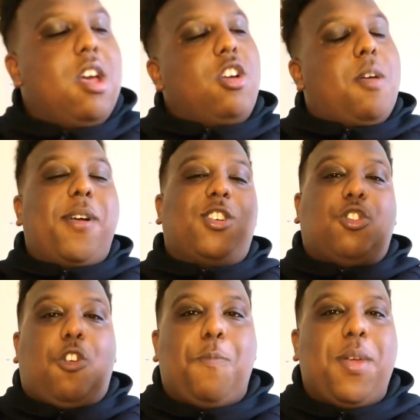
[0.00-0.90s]
Commercial
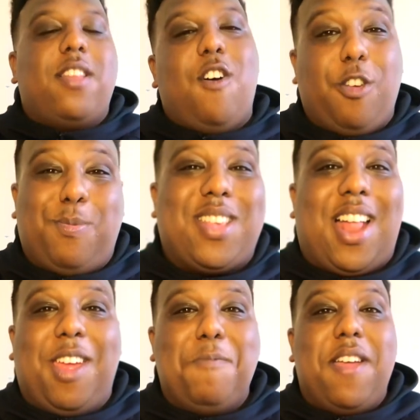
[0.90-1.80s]
club in
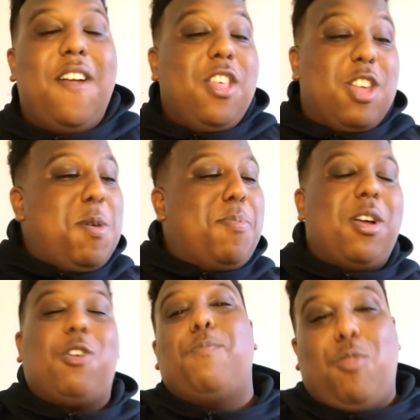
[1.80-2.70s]
hospitality, mate. There's people
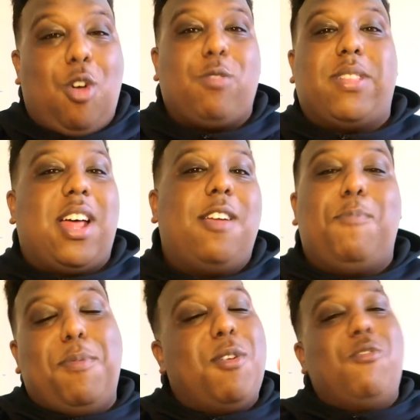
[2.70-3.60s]
that come to hospitality.
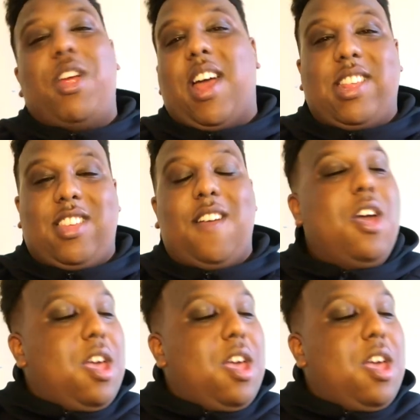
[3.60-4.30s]
People don't realise it yet.